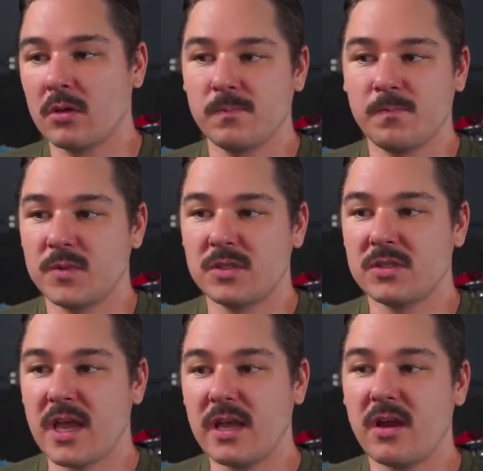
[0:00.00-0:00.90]

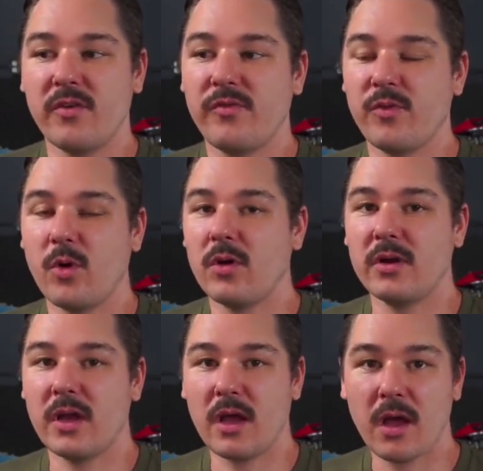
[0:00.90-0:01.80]
State of
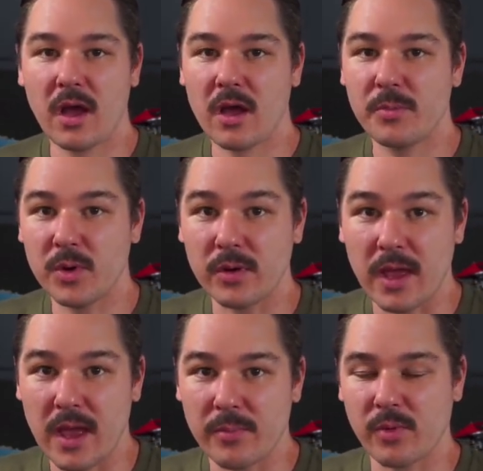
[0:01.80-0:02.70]
Florida Boot
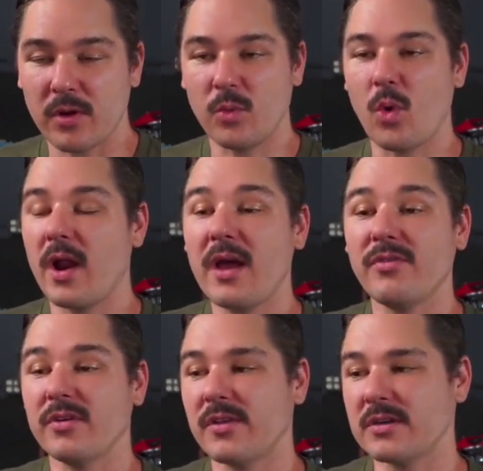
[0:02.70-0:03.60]
Camp or whatever.
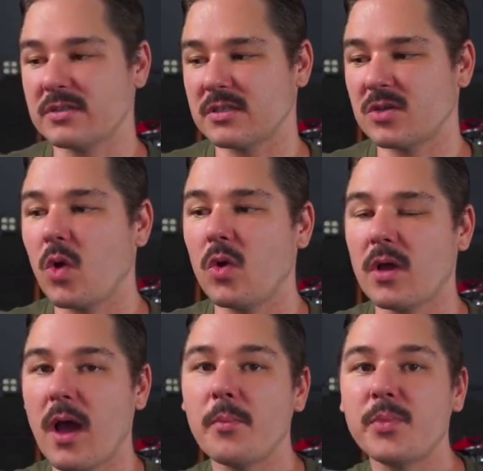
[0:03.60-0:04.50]
There's this whole
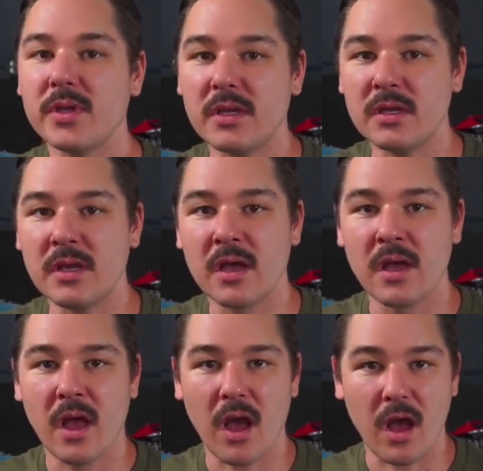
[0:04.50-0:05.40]
company
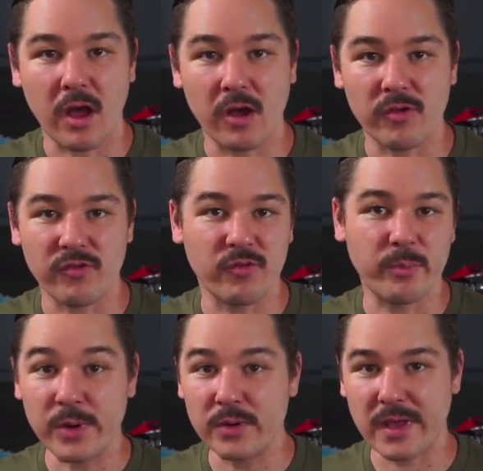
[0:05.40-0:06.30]
of
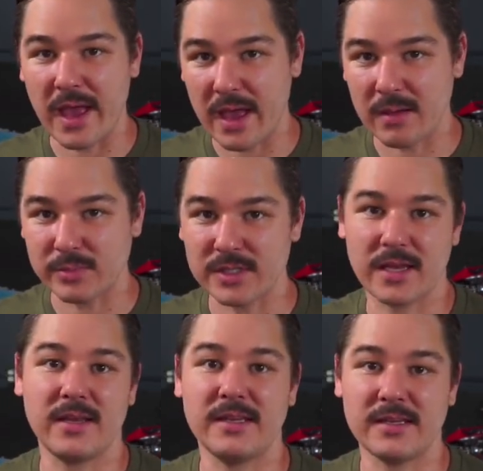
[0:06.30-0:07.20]
boot camps,
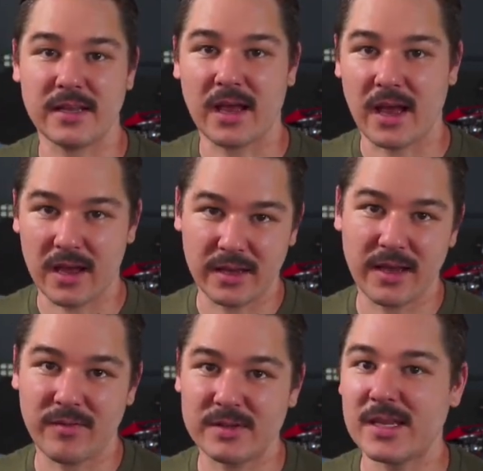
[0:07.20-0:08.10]
and I
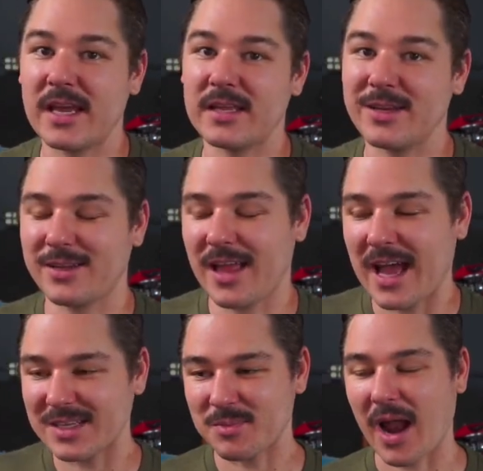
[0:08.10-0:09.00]
haven't taken their
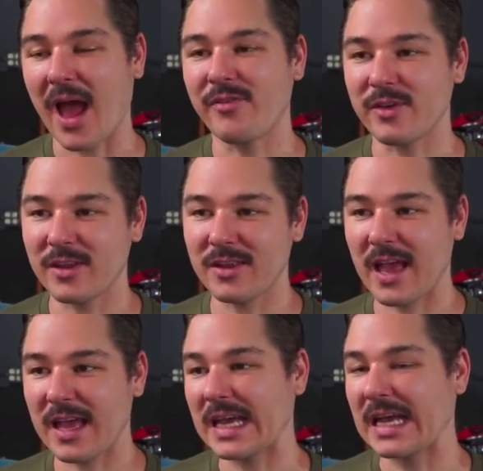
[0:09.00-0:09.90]
class, but I feel
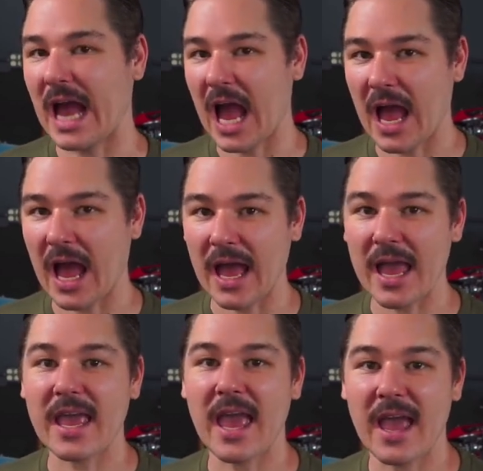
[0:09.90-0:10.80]
like I
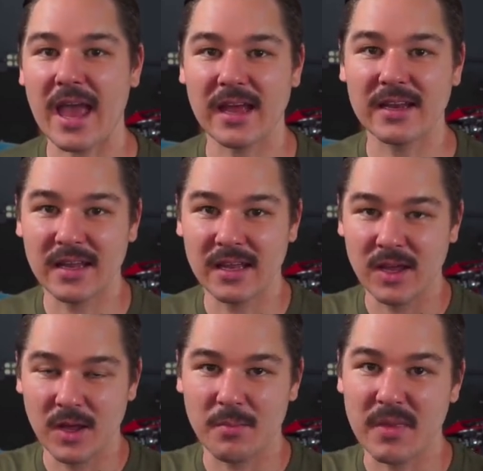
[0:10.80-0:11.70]
can
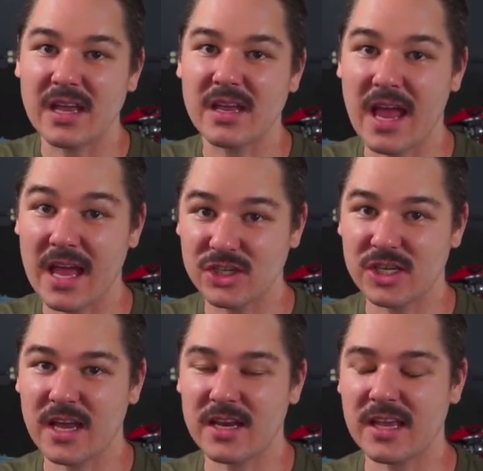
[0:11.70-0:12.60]
make an
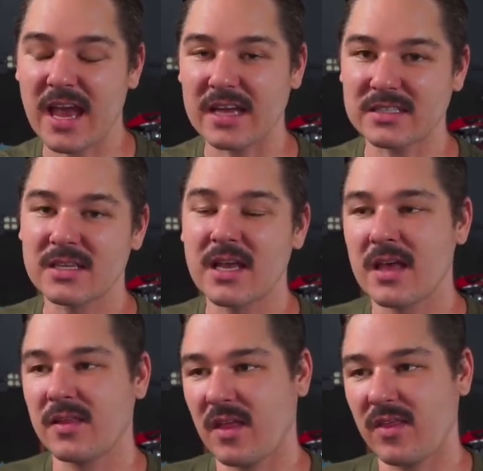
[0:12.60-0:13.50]
educated guess
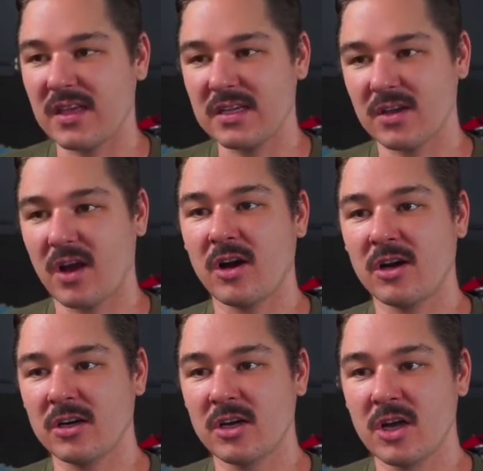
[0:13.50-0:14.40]
that these are